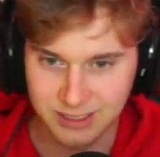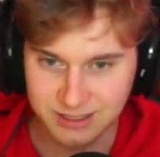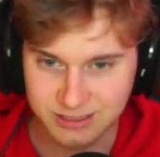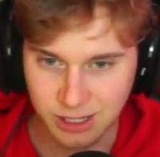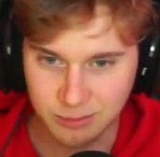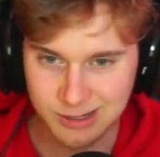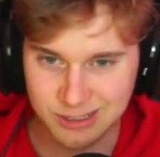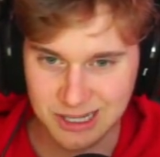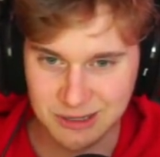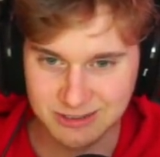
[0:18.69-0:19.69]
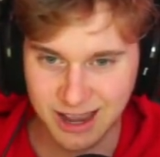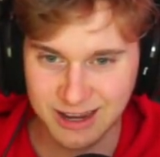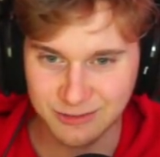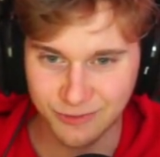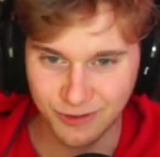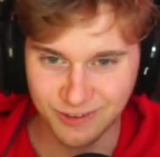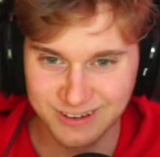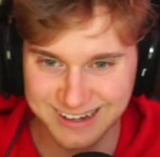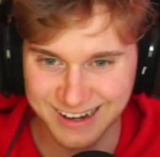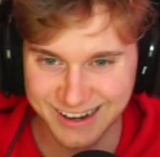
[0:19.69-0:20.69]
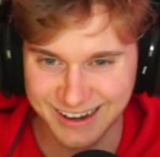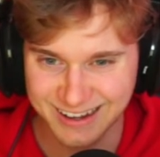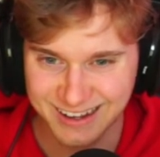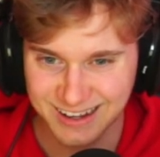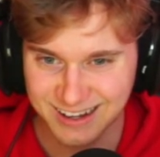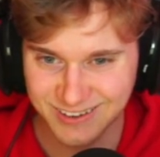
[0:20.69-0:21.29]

This almost looks like Titanfall.